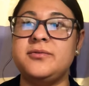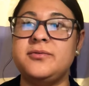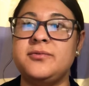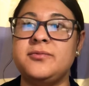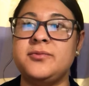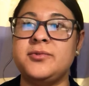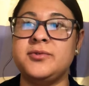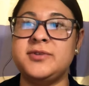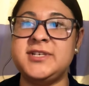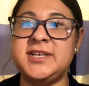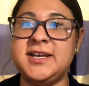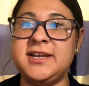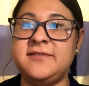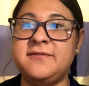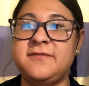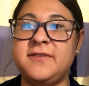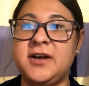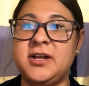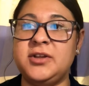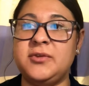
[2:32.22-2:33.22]
Routine
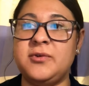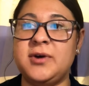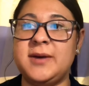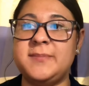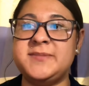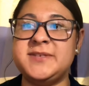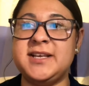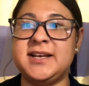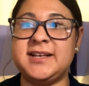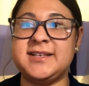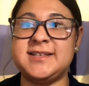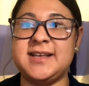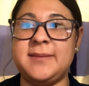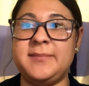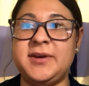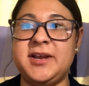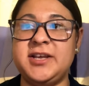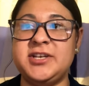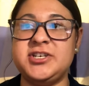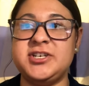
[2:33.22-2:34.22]
follow-ups and
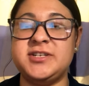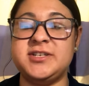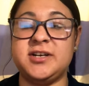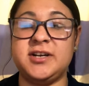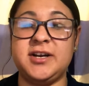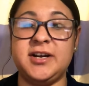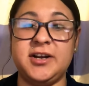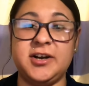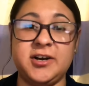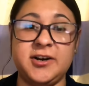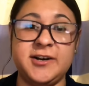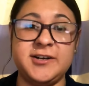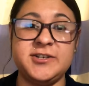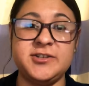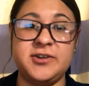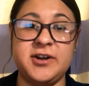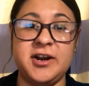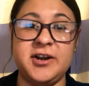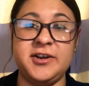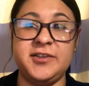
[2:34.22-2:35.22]
examinations are encouraged
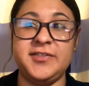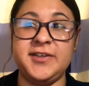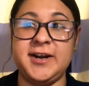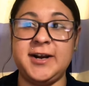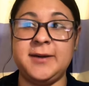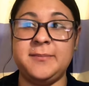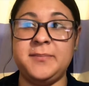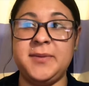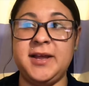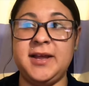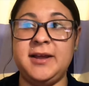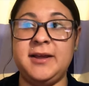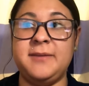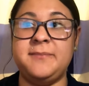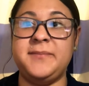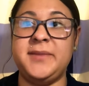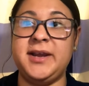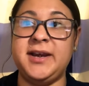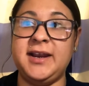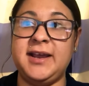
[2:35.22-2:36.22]
throughout your therapy,
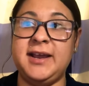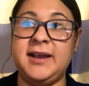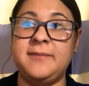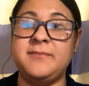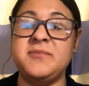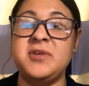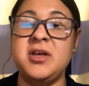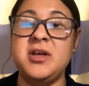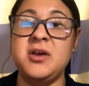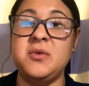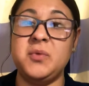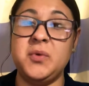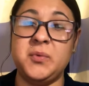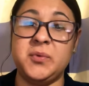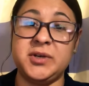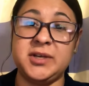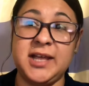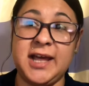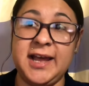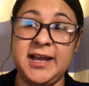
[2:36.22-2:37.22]
meaning we
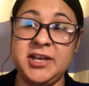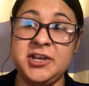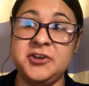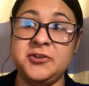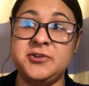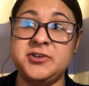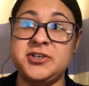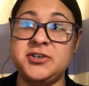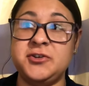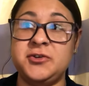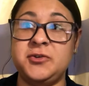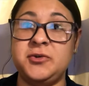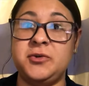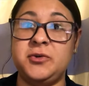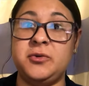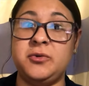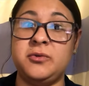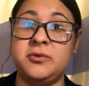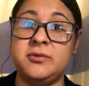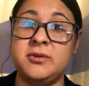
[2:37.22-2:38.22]
would like you
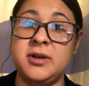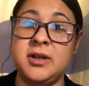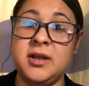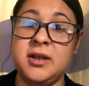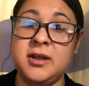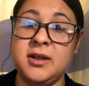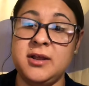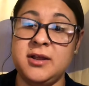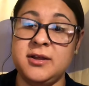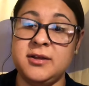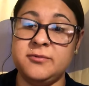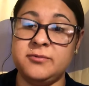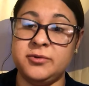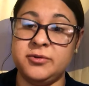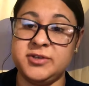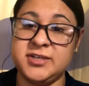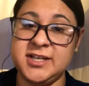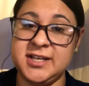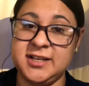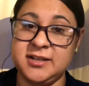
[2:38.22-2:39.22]
to
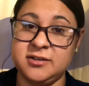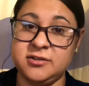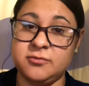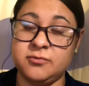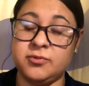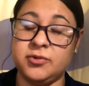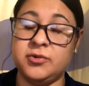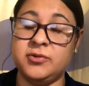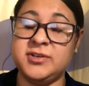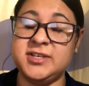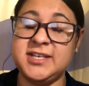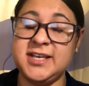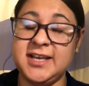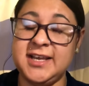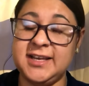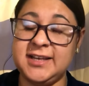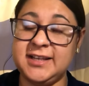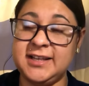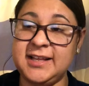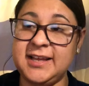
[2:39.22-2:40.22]

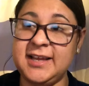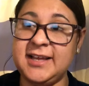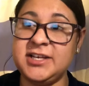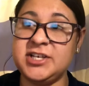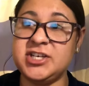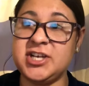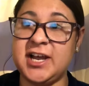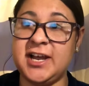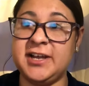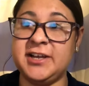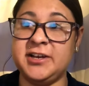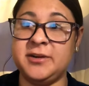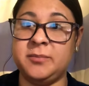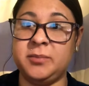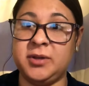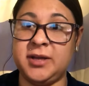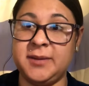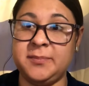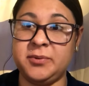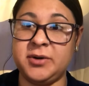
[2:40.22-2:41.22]
routinely check your
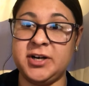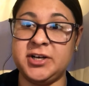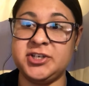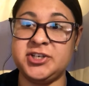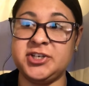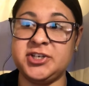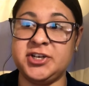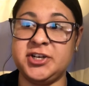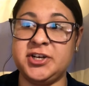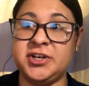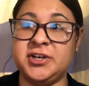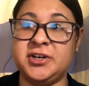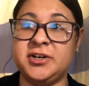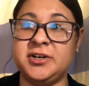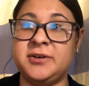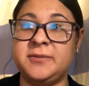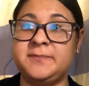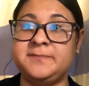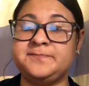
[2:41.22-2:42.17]
blood pressure,